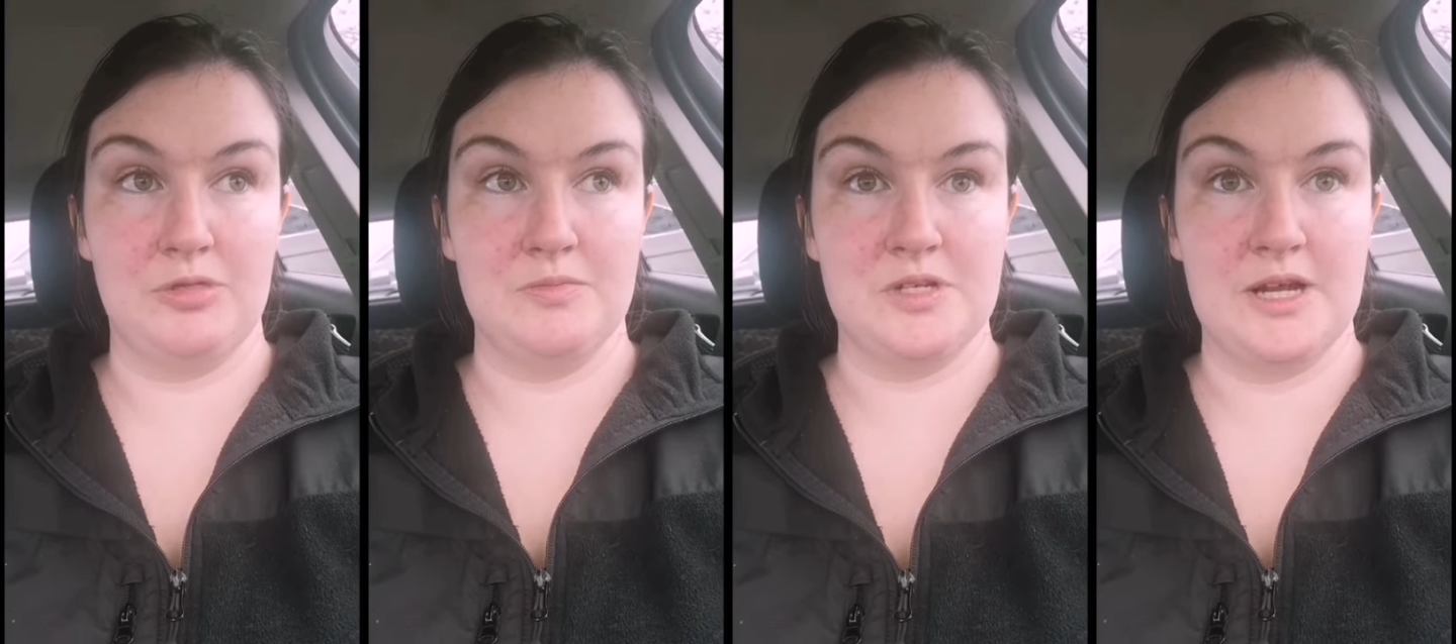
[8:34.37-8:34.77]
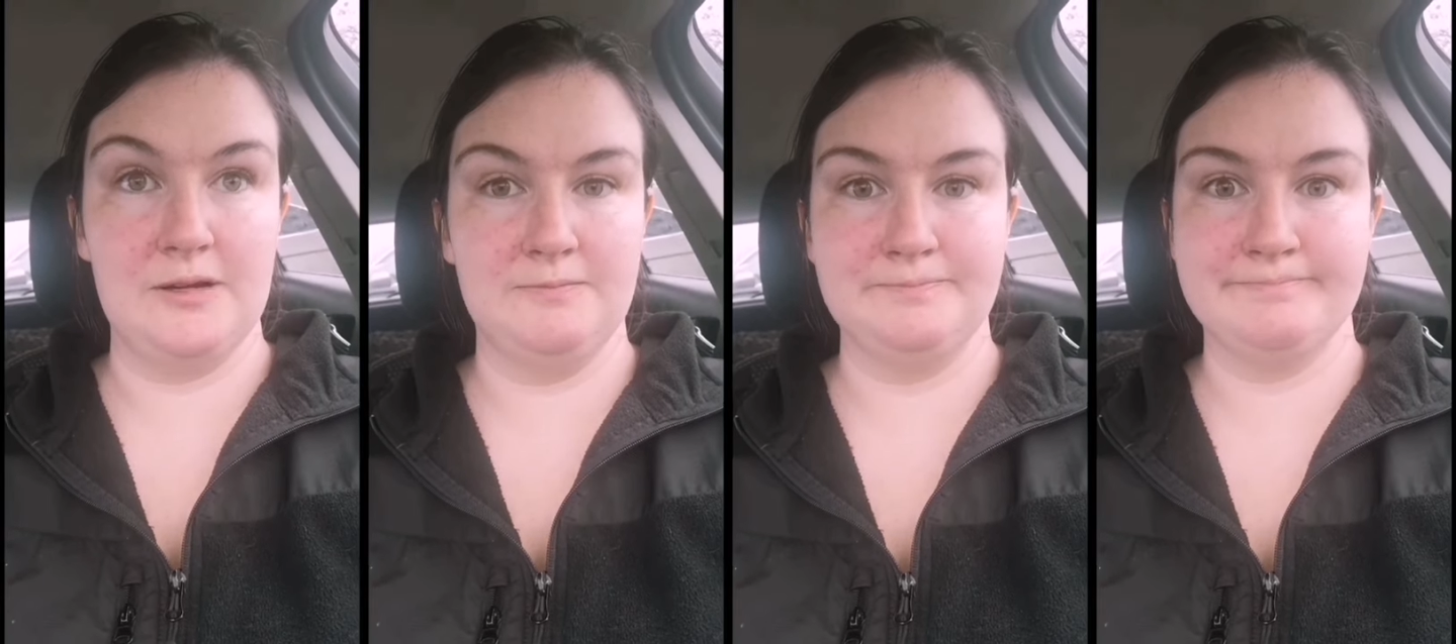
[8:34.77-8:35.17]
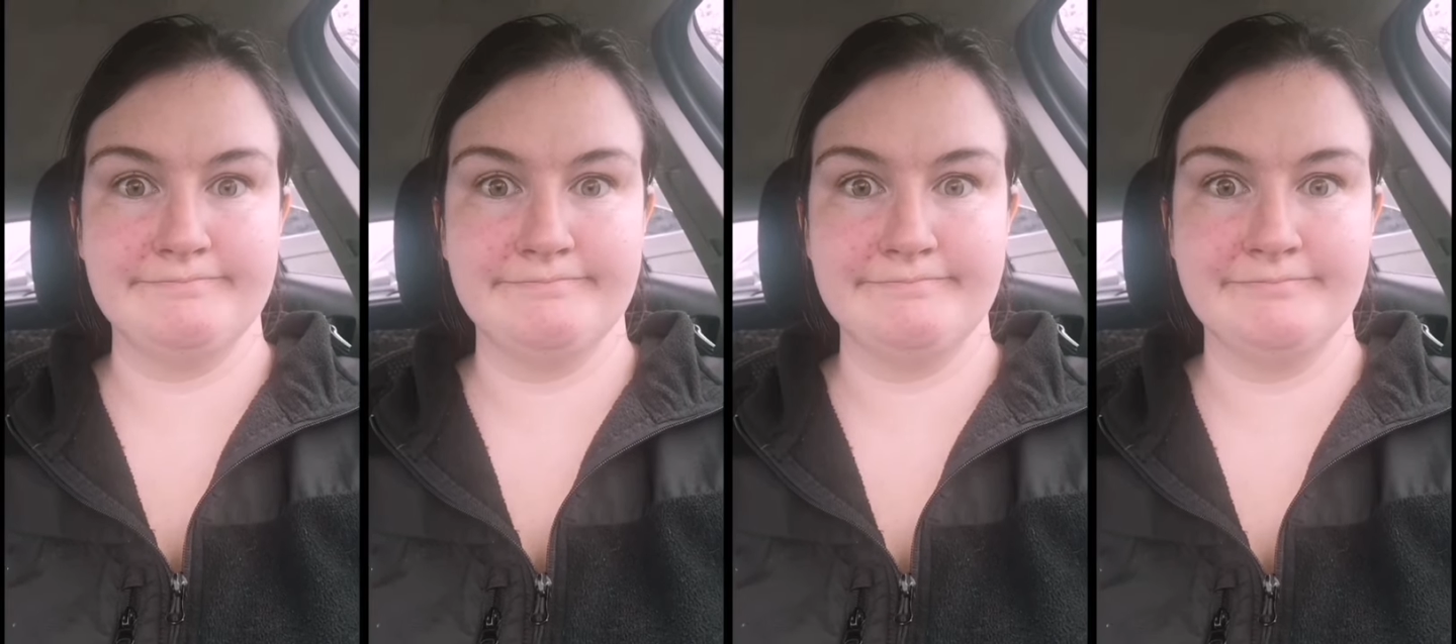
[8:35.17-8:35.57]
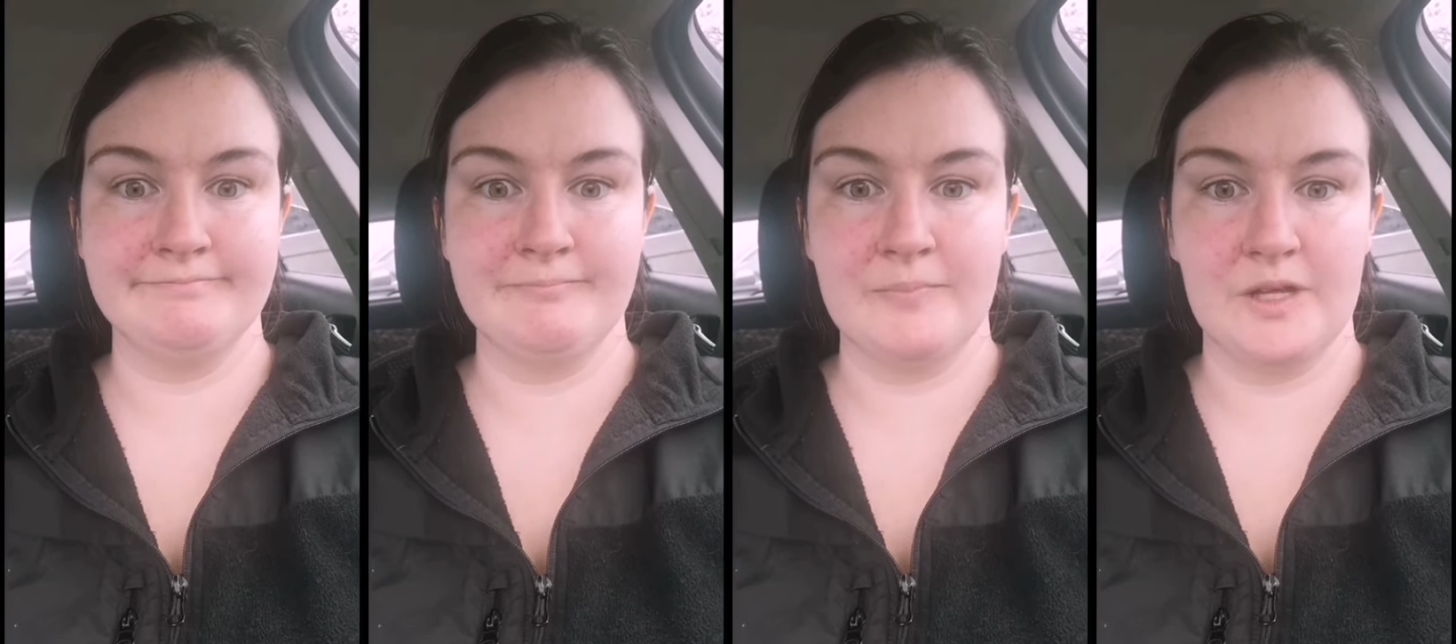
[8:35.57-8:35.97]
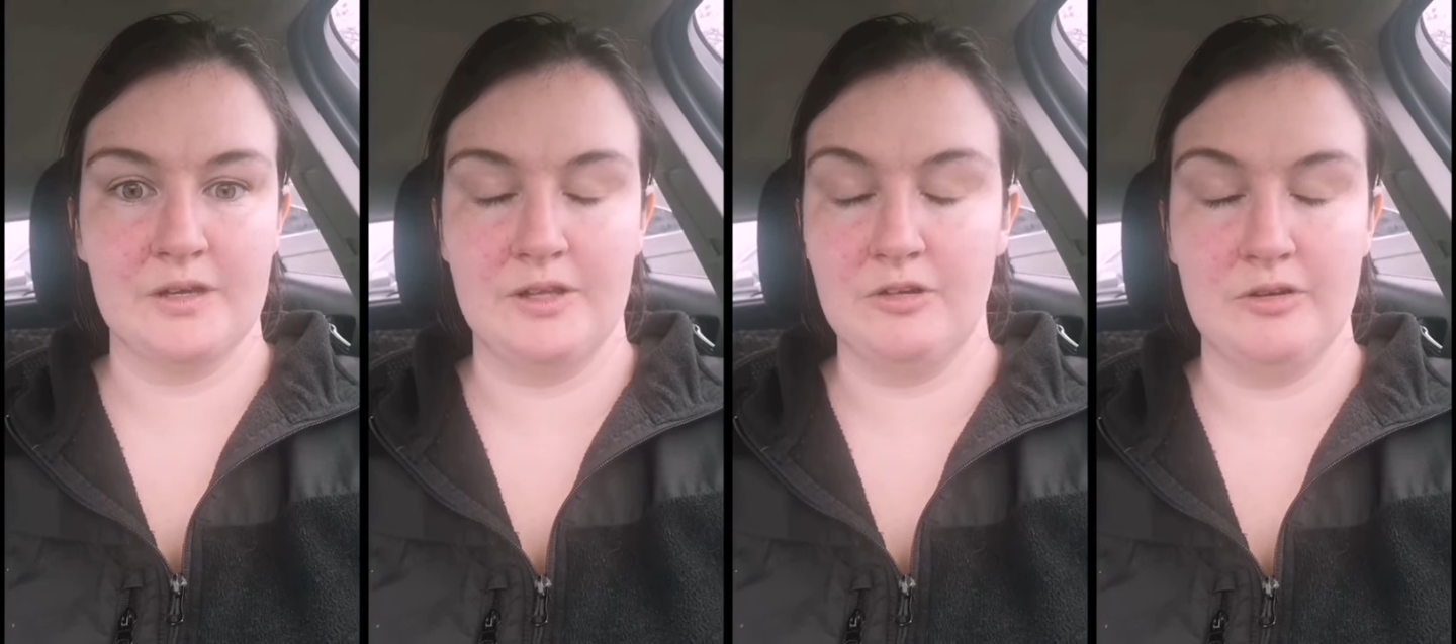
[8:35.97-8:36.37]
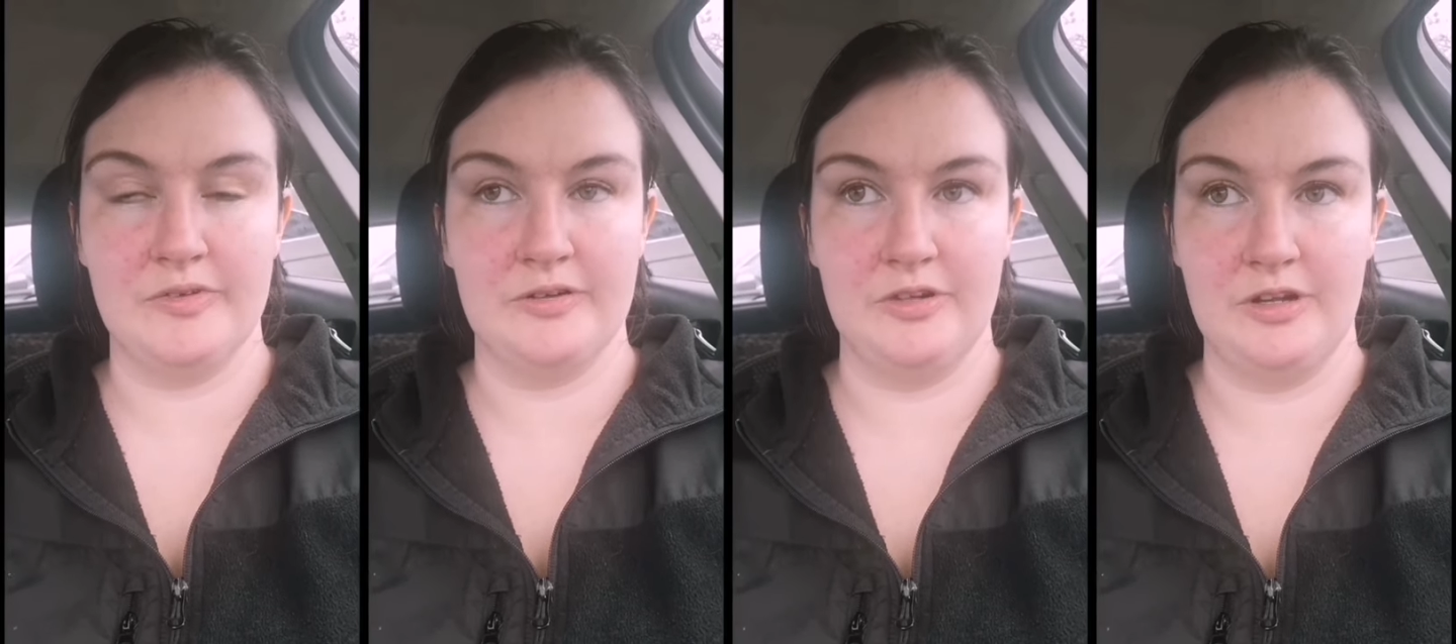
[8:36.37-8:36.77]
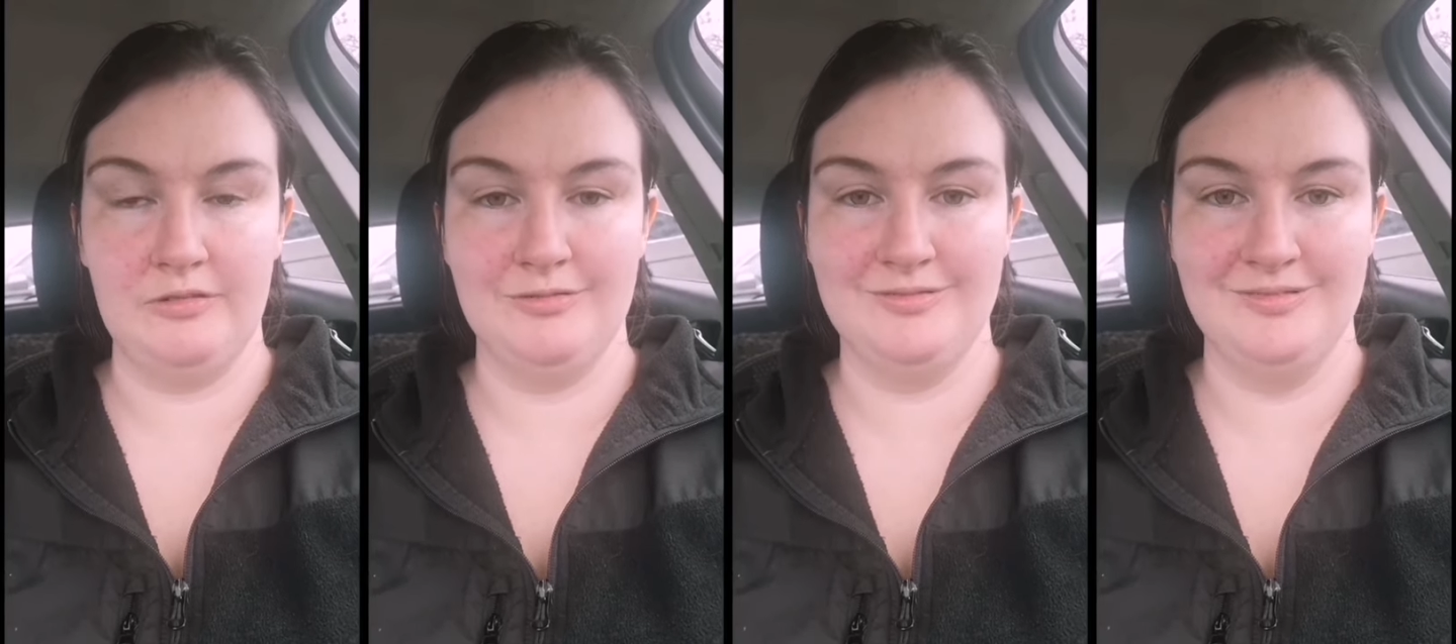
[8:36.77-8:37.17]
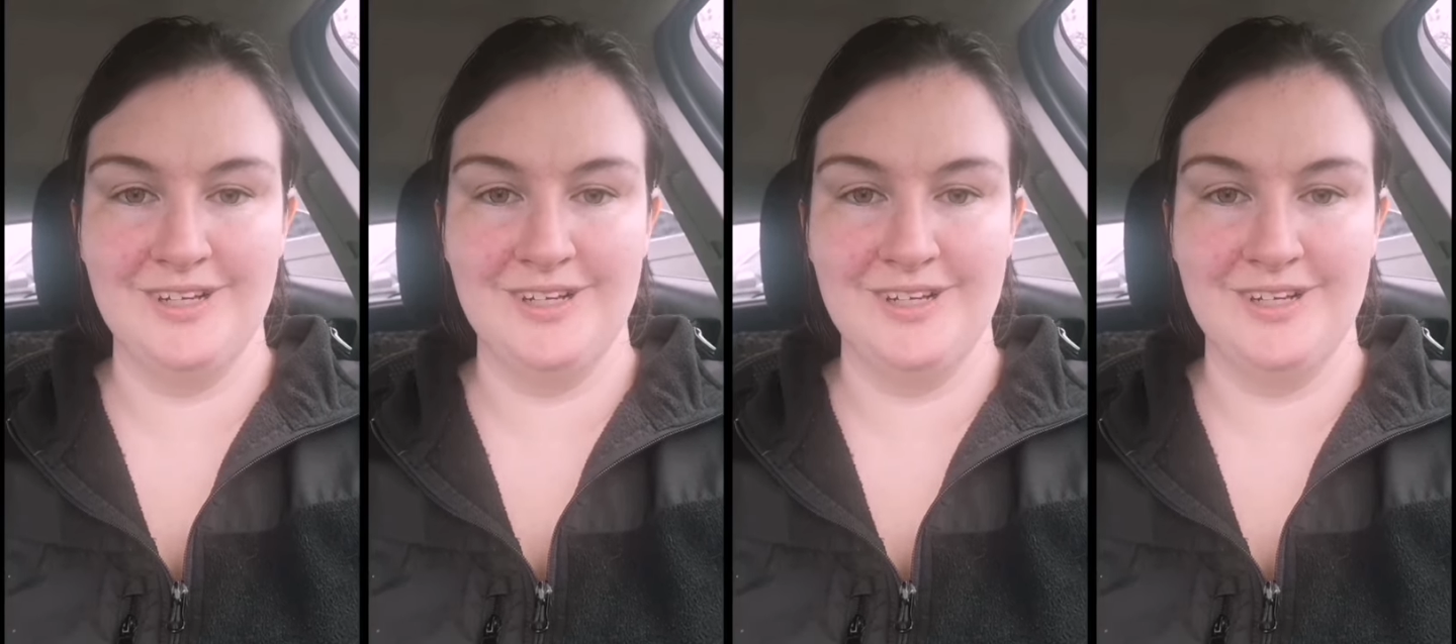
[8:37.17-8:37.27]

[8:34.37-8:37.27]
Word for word: with them today because I don't have enough to do.